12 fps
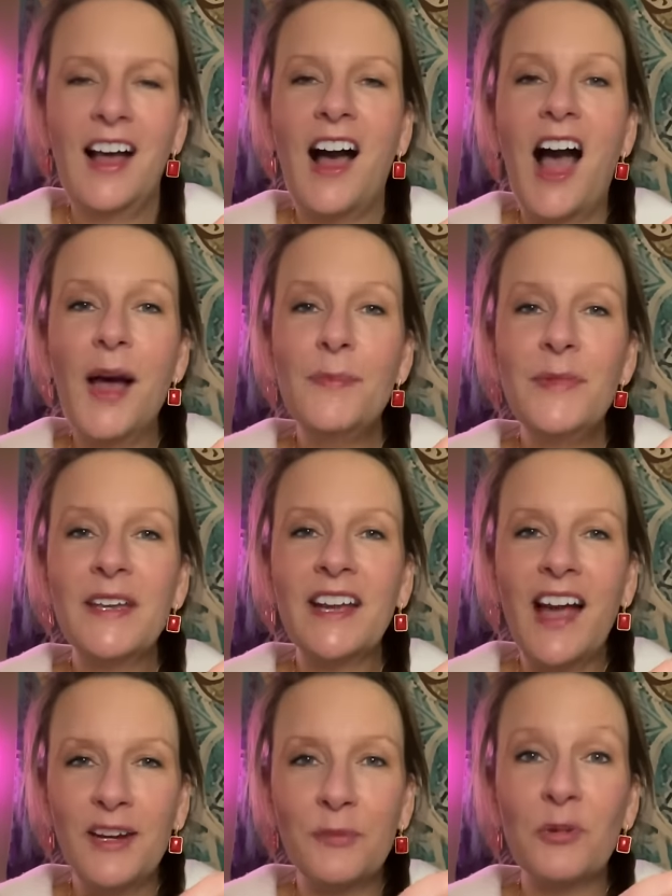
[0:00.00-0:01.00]
I'm the
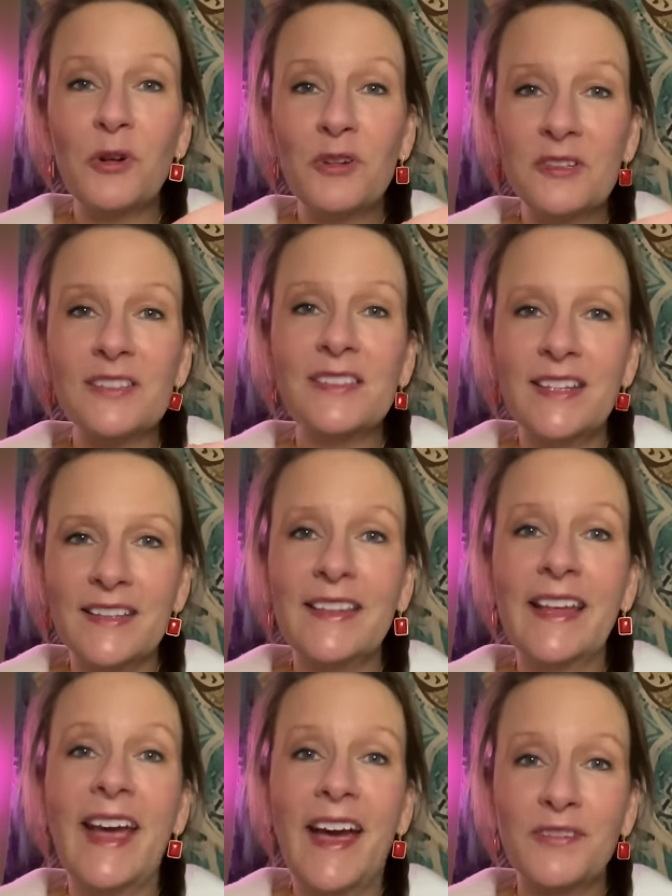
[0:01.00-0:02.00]
kind of person that
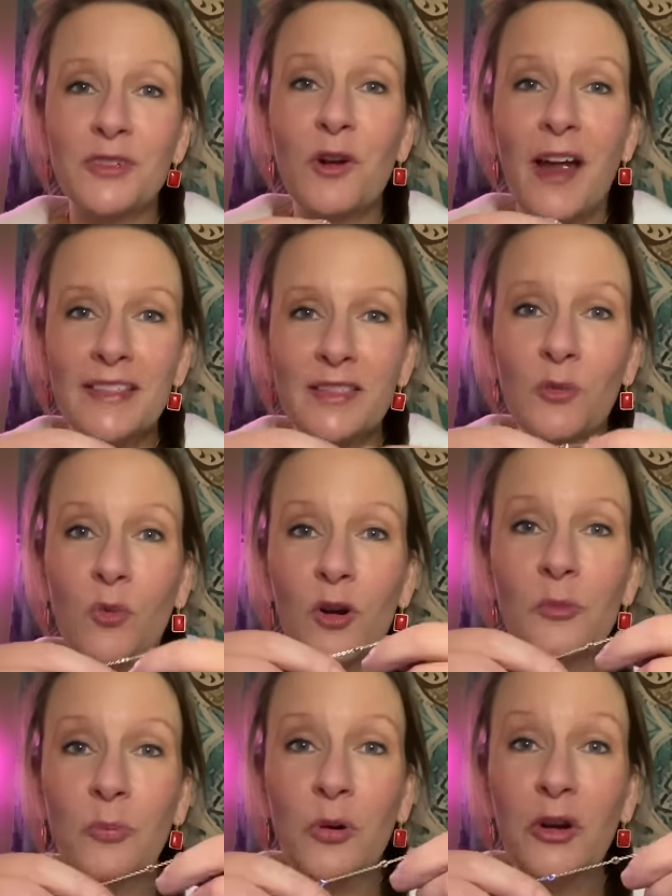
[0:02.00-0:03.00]
they have to write the
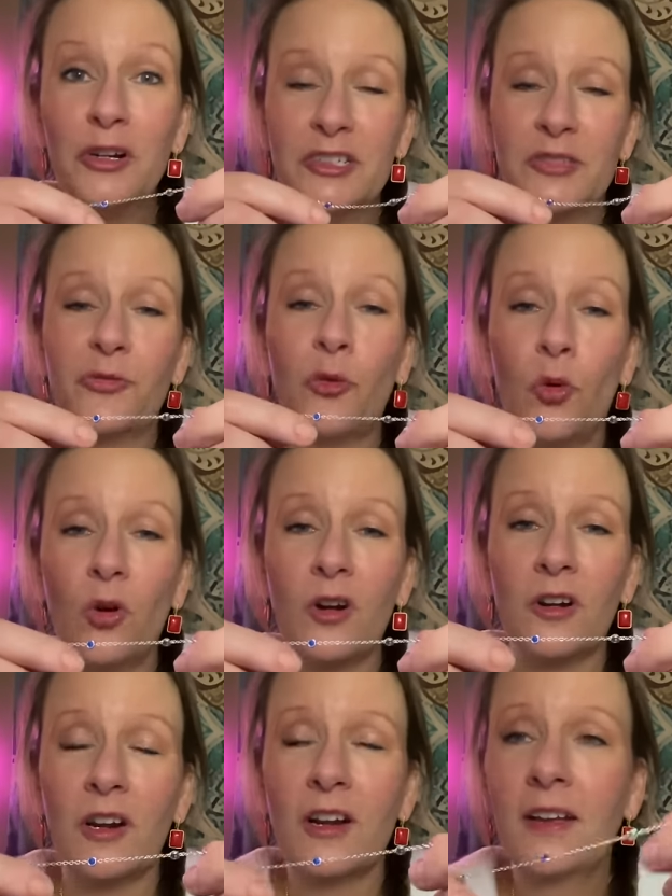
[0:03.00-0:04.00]
word push
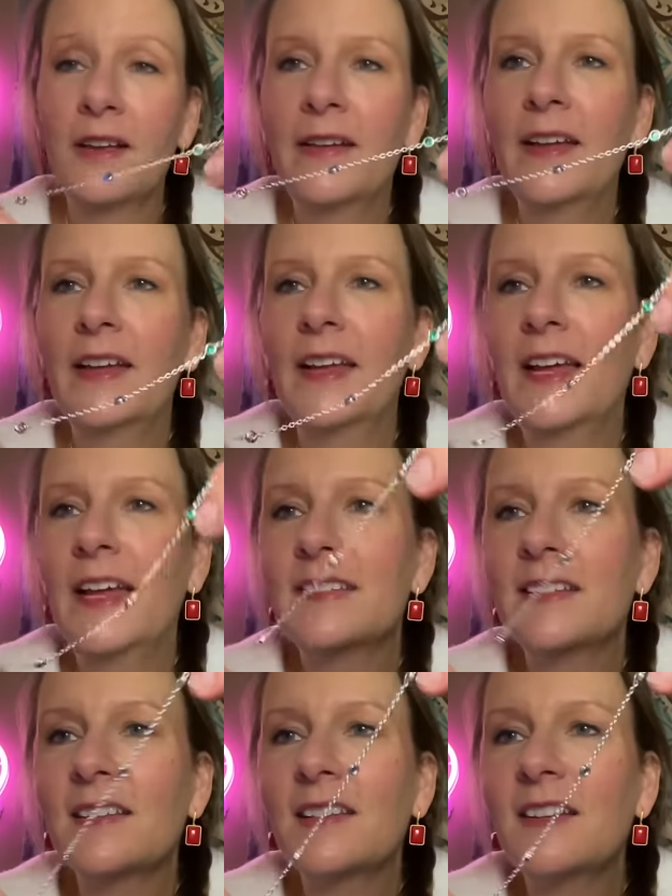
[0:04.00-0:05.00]
for. It's
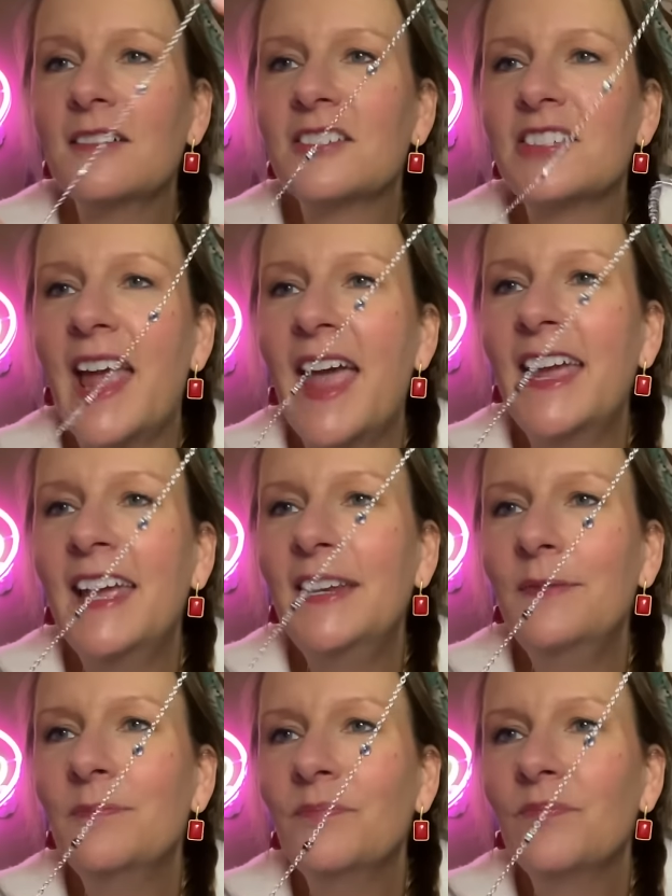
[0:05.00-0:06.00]
a little
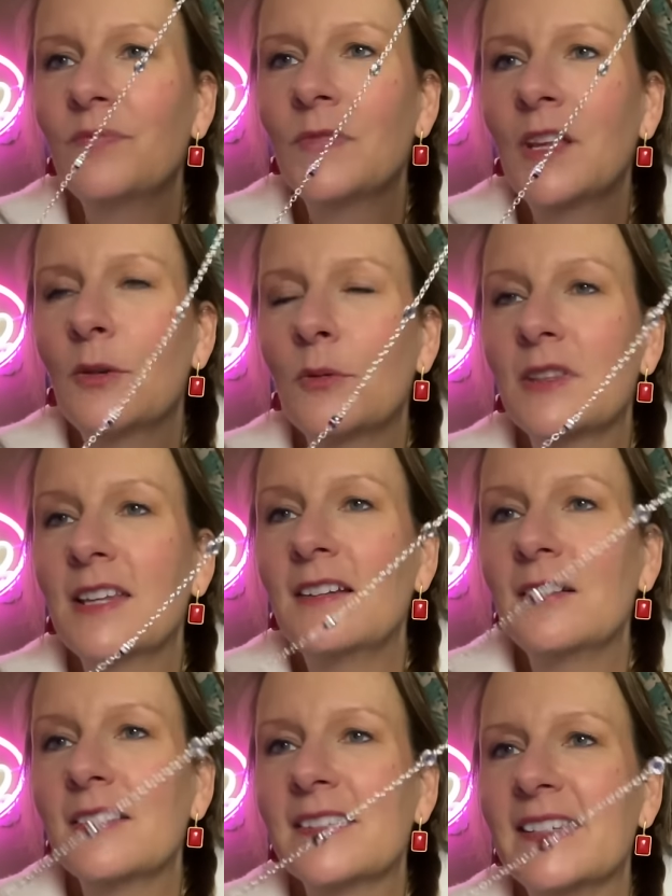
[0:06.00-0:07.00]
chain with
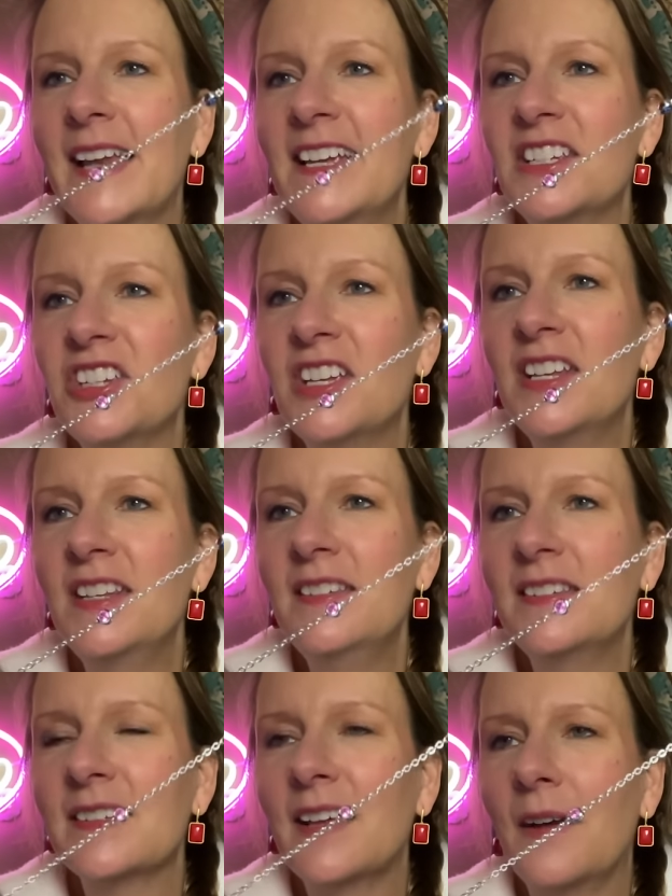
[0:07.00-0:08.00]
little
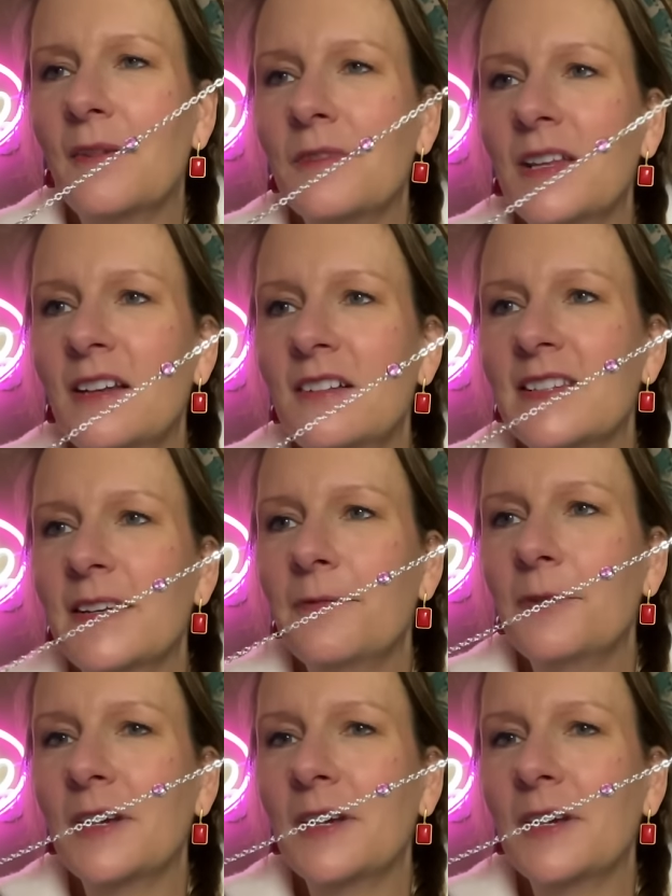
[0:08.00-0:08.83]
stations of little different